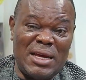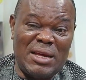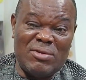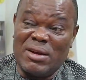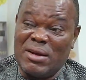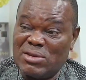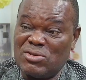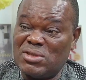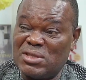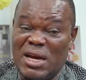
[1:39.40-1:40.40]
regret to
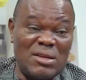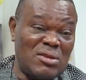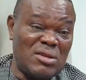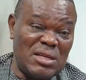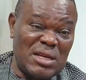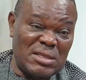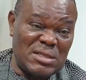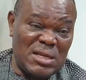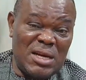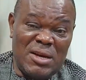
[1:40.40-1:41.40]
say, are not leaders.
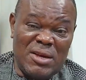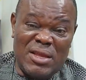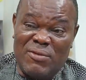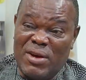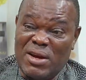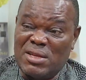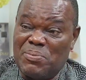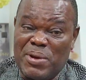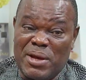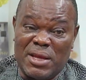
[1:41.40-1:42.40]
They are very
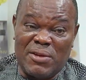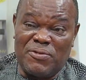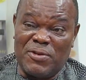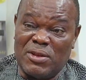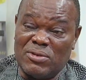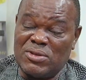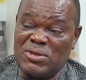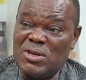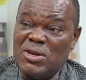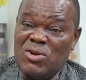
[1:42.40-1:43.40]
dependent fellows
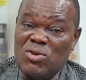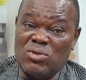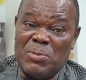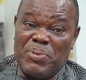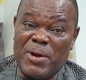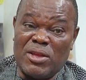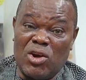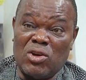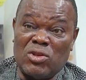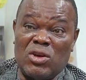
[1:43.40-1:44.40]
who depend
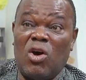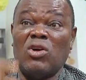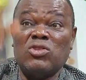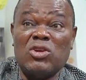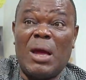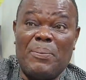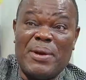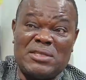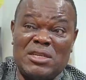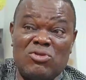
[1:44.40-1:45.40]
on another
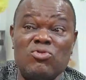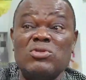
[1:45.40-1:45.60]
person who is